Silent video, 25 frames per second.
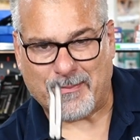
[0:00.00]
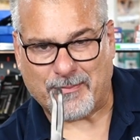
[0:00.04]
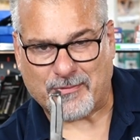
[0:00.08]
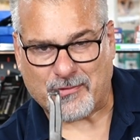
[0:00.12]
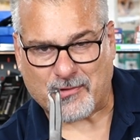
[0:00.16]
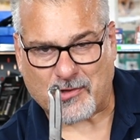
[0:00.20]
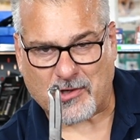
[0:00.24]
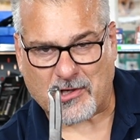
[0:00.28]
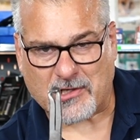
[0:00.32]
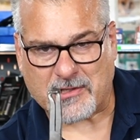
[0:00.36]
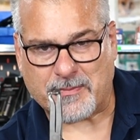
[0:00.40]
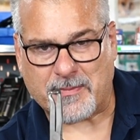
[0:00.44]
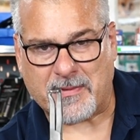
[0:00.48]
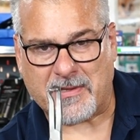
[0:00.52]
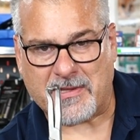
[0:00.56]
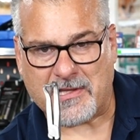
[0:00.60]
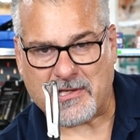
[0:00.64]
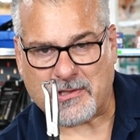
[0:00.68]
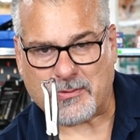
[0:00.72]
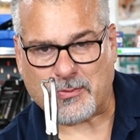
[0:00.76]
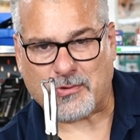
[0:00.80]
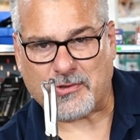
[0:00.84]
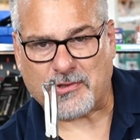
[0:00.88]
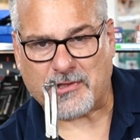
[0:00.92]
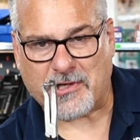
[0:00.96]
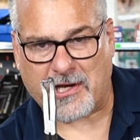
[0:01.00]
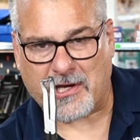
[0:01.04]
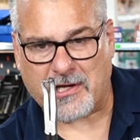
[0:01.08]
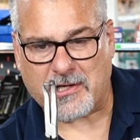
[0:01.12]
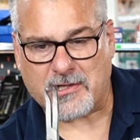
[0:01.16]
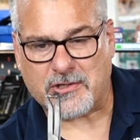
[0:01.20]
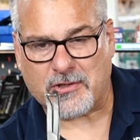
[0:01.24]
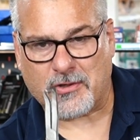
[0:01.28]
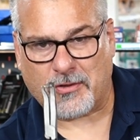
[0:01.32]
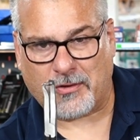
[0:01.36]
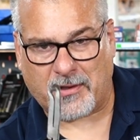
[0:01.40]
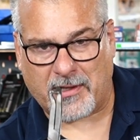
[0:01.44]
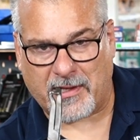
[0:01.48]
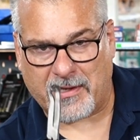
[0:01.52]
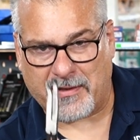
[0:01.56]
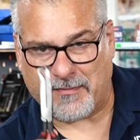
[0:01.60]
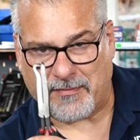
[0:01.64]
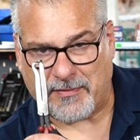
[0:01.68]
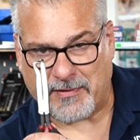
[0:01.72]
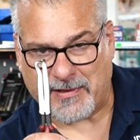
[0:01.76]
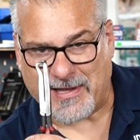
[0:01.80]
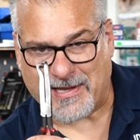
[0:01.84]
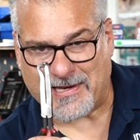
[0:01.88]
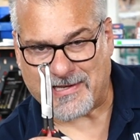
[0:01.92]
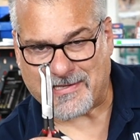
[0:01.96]
trust me, this will change your
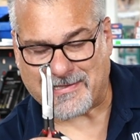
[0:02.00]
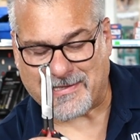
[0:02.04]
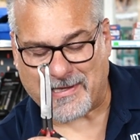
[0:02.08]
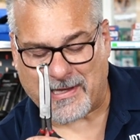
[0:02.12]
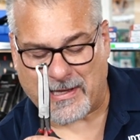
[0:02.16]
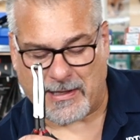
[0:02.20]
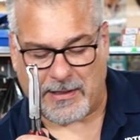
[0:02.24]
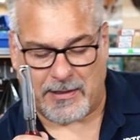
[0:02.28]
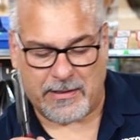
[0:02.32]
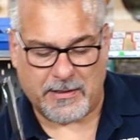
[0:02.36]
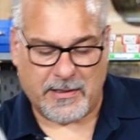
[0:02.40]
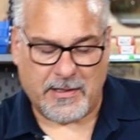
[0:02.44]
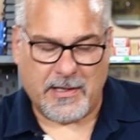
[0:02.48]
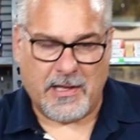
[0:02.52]
life. Get a set.